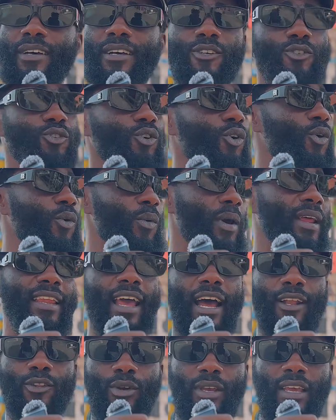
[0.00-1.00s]
So when they
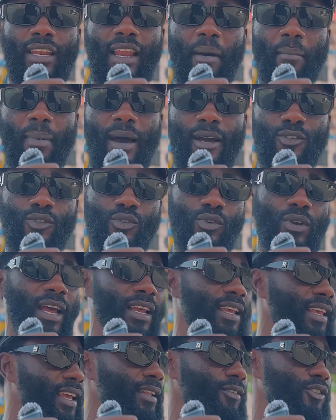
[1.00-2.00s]
are talking about
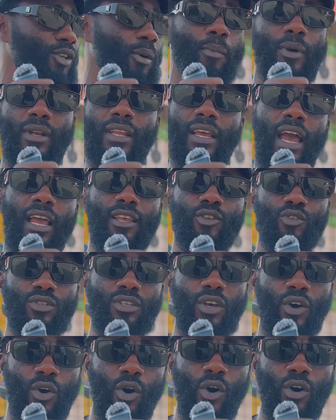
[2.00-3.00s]
somebody can use
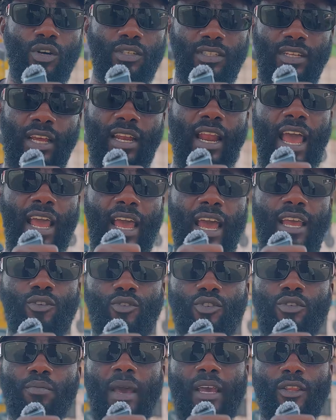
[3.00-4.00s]
a horse, then I can
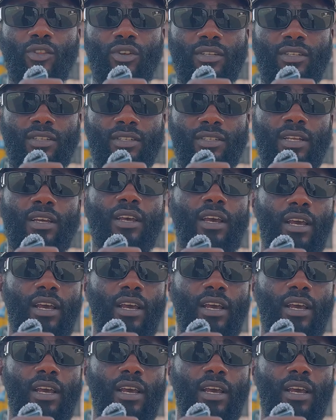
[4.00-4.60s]
use my tortoise.